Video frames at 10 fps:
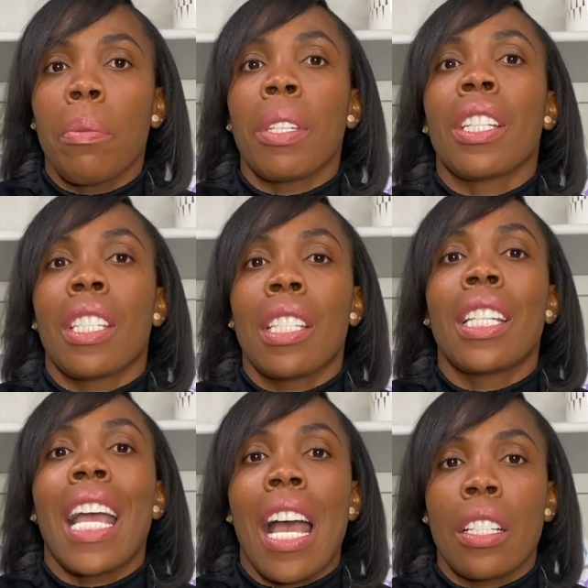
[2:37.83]
because they
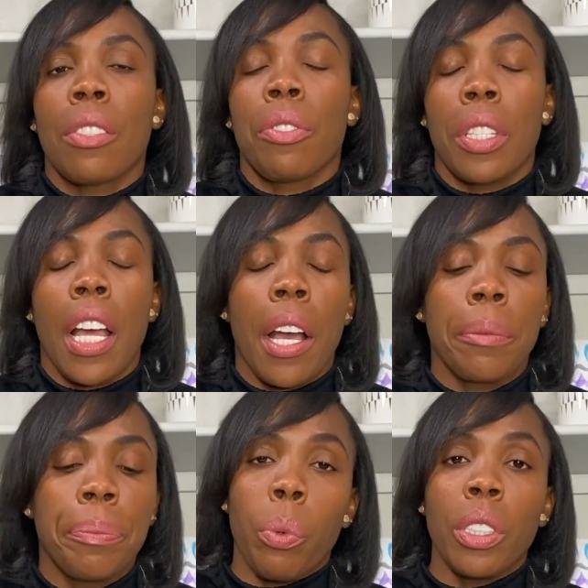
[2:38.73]
did ask for
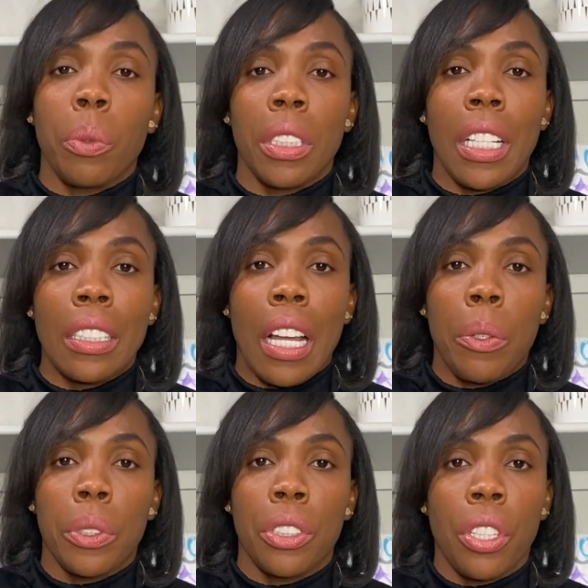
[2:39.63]
that. So once that
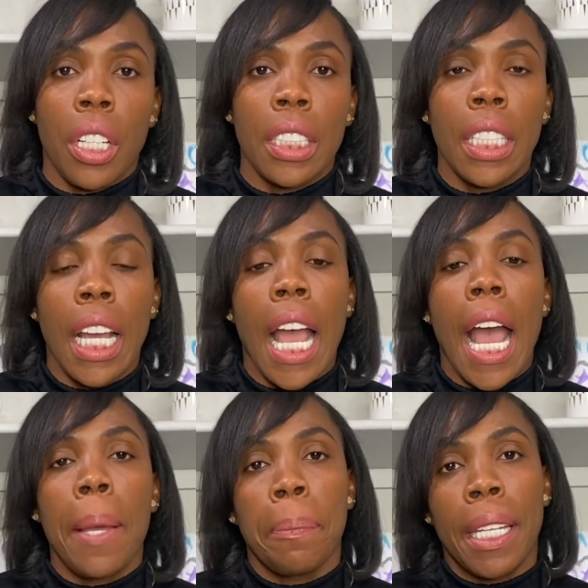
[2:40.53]
was done,
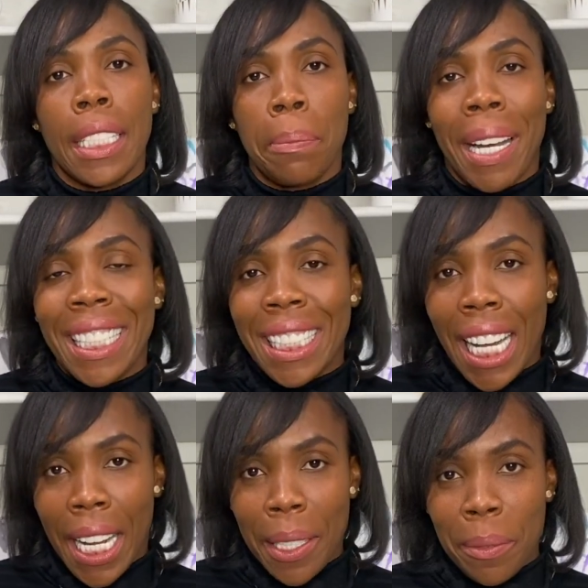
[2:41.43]
I picked my
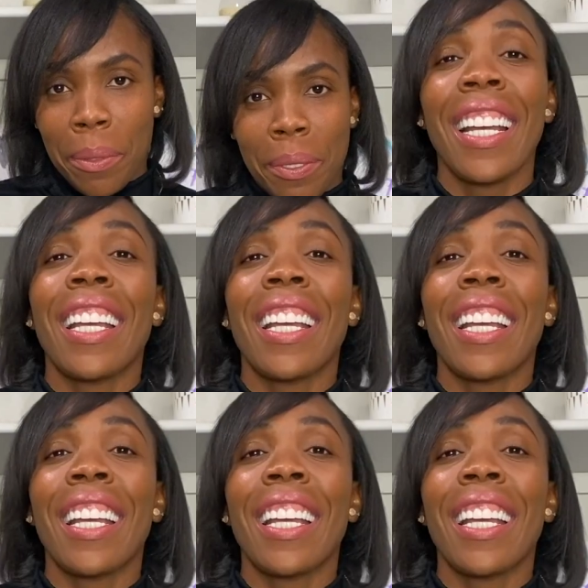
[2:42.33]
time.